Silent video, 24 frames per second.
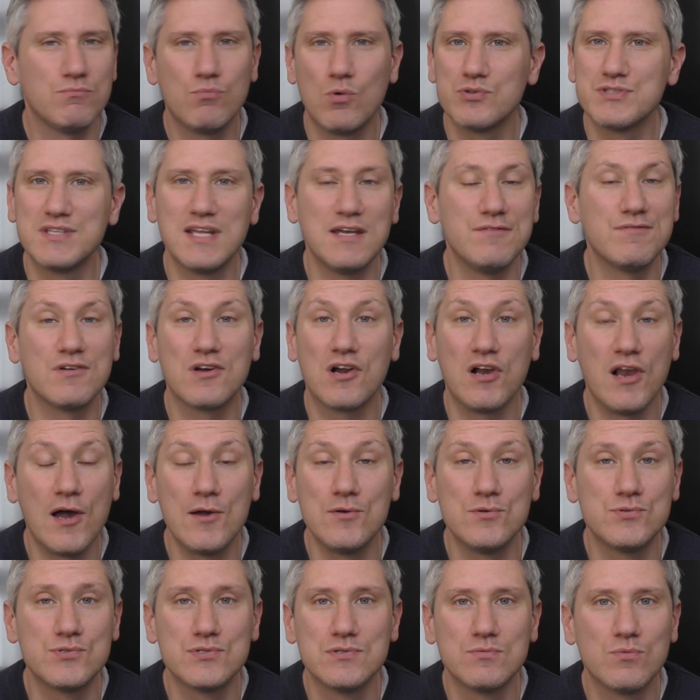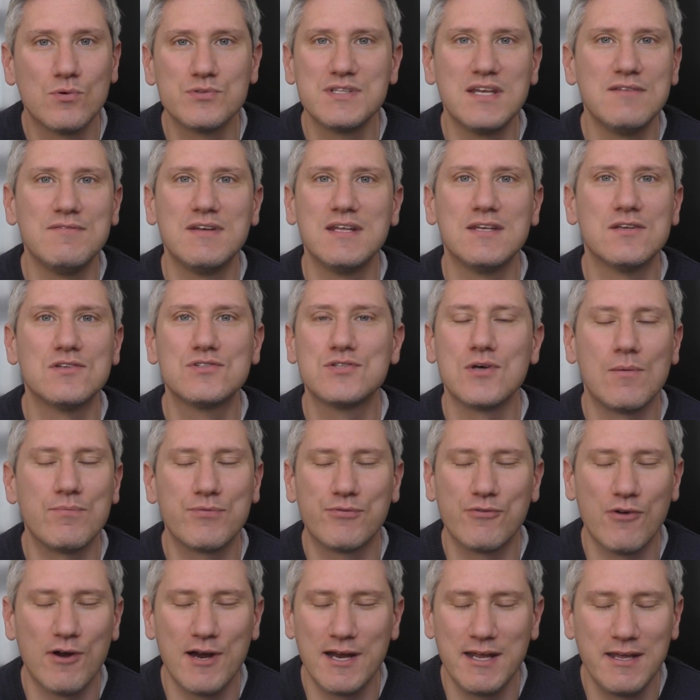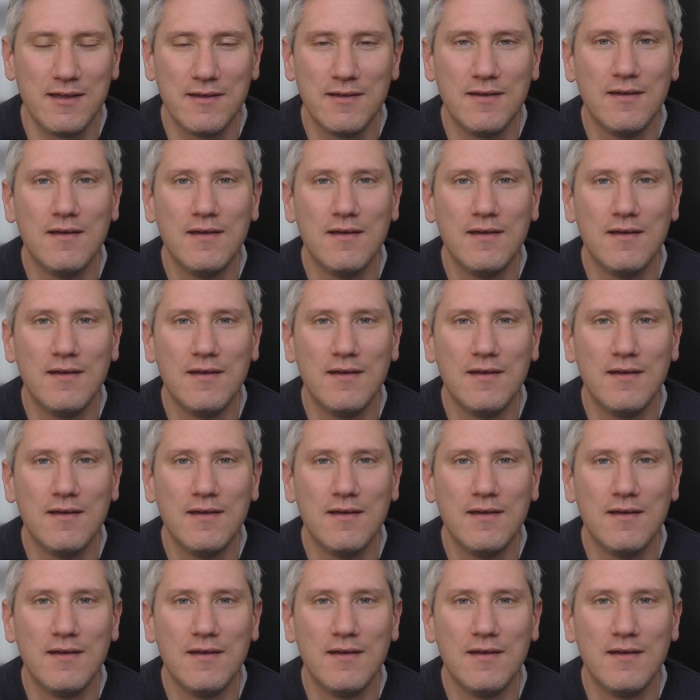Wasn't even close. Wasn't even in the top three.